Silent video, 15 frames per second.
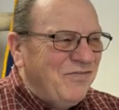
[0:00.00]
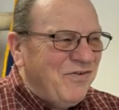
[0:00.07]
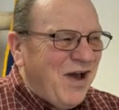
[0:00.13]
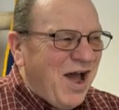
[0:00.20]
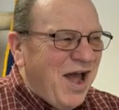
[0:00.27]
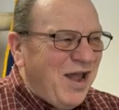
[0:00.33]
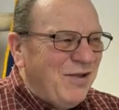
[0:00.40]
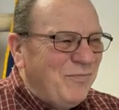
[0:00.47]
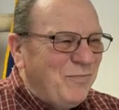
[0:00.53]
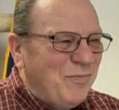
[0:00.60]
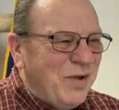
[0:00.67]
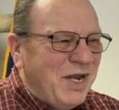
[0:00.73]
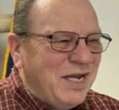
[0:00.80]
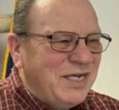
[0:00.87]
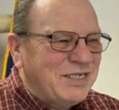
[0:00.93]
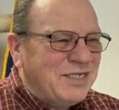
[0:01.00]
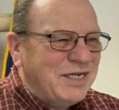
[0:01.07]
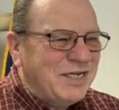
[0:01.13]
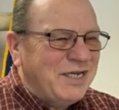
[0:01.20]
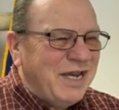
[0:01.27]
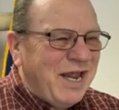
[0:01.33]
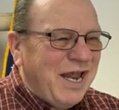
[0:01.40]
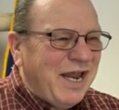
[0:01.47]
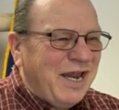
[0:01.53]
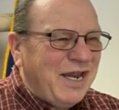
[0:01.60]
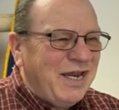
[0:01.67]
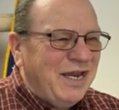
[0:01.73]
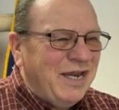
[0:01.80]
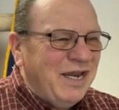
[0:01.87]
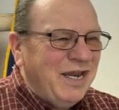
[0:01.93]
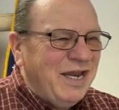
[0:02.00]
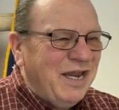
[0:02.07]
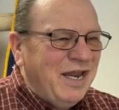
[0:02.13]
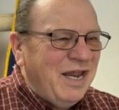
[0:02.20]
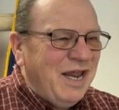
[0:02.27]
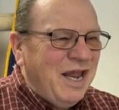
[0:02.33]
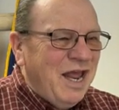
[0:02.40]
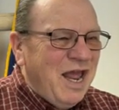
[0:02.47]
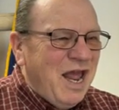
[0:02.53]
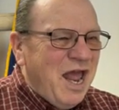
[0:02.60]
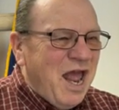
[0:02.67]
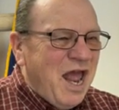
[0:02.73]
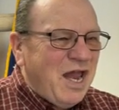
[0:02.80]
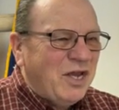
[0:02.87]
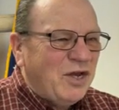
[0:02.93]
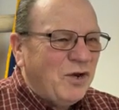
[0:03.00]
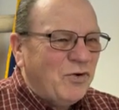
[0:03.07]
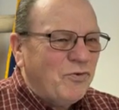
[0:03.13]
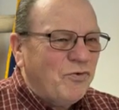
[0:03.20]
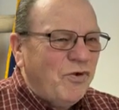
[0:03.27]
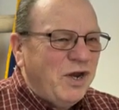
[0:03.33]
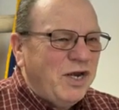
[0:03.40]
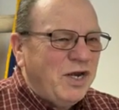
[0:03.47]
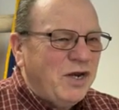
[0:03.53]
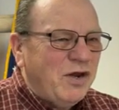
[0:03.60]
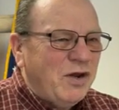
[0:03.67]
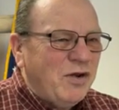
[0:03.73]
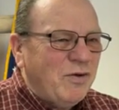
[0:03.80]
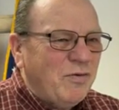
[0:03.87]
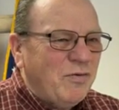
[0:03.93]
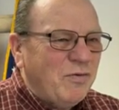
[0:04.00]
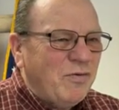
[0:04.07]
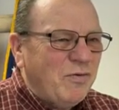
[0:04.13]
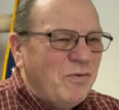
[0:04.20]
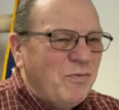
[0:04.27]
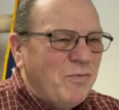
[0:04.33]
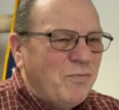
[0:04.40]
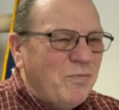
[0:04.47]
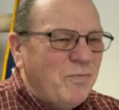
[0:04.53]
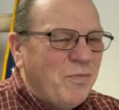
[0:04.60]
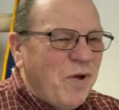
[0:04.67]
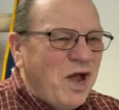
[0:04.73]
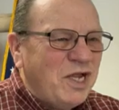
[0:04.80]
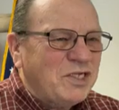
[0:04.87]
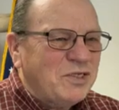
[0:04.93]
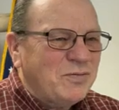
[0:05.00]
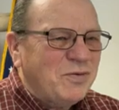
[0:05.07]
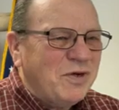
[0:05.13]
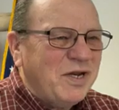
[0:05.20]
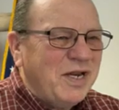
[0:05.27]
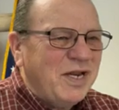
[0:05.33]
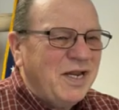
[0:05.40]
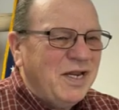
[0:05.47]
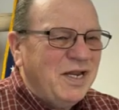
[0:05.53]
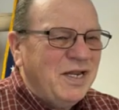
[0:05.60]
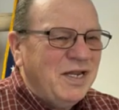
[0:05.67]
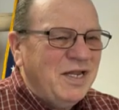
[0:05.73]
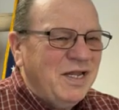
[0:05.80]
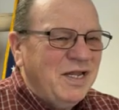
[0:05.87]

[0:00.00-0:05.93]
5 minutes a day, and you'll read it possibly